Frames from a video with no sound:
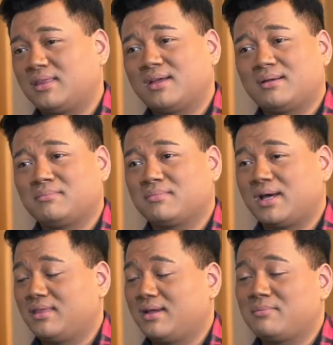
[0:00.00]
think
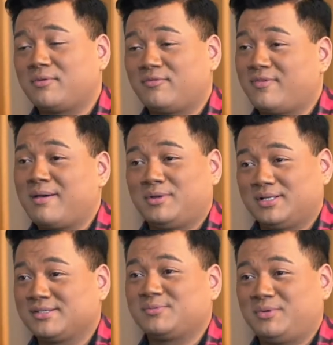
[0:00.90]
I'm a
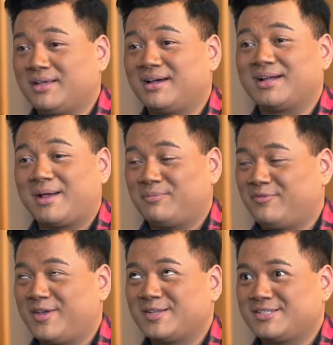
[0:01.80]
fabulous speaker. I'm
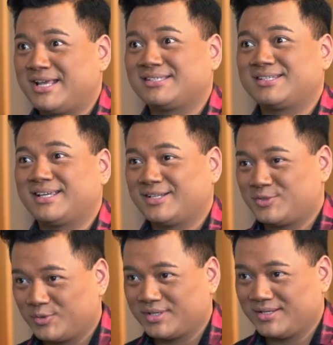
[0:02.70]
fantastic at
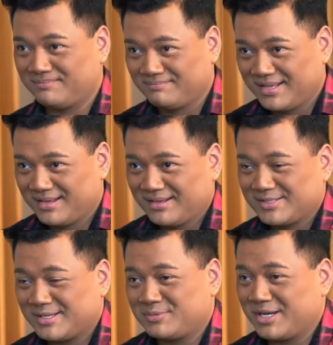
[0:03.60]
talking.
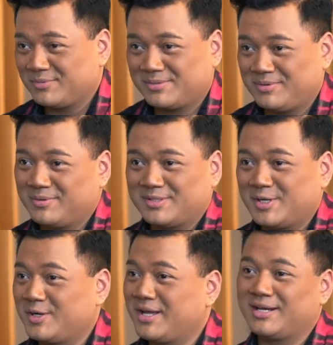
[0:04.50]
Sometimes people
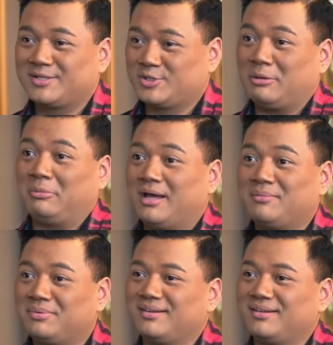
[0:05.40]
don't know how to shut me up.